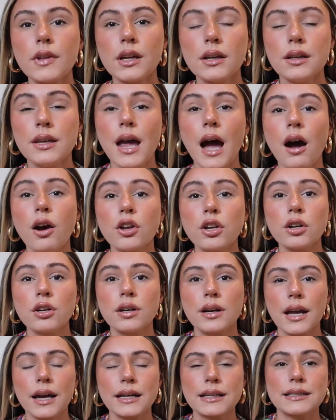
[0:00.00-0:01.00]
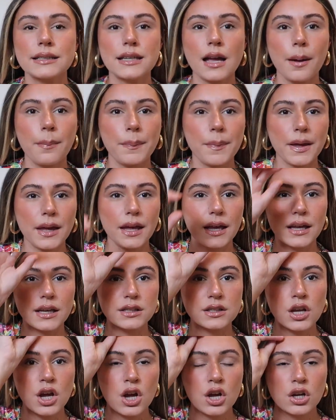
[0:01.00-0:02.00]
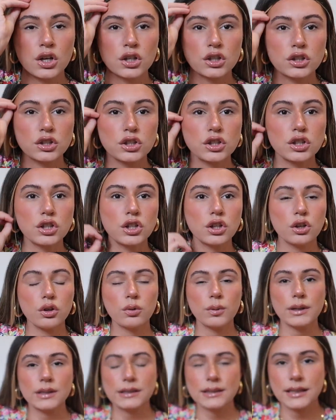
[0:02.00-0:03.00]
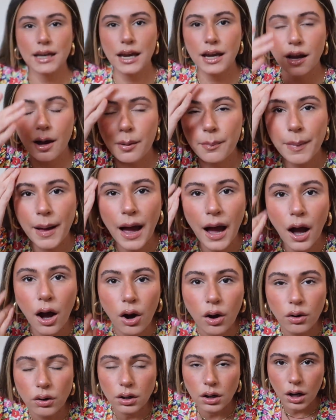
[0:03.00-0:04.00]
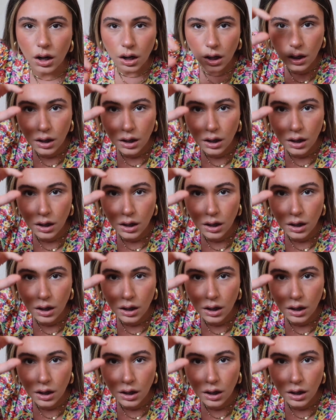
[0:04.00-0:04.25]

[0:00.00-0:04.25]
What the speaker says: Now your next step is to take about,